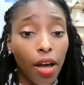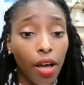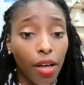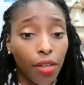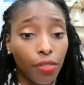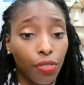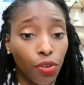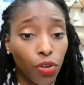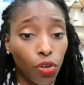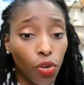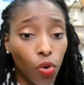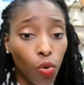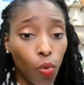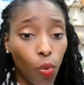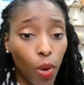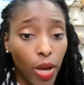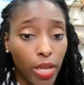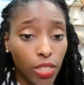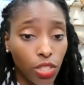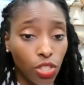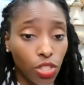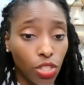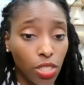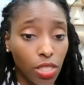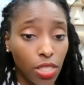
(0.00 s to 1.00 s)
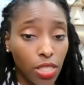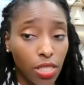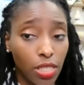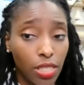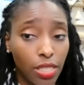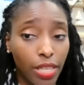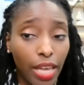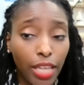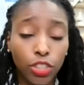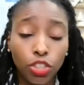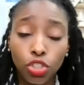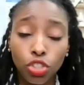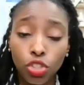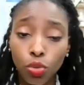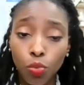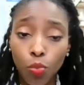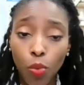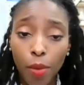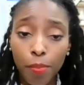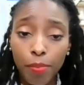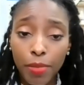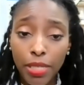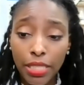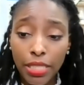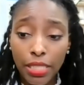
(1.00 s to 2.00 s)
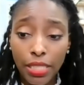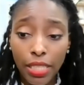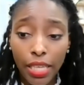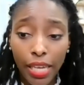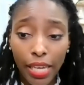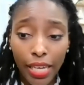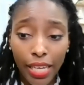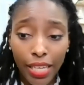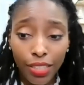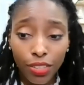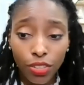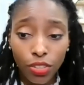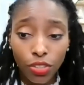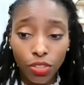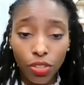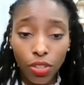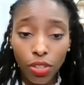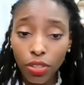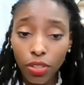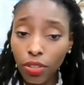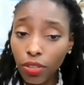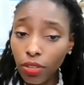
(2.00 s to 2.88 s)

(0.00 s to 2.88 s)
other questions that you want me to answer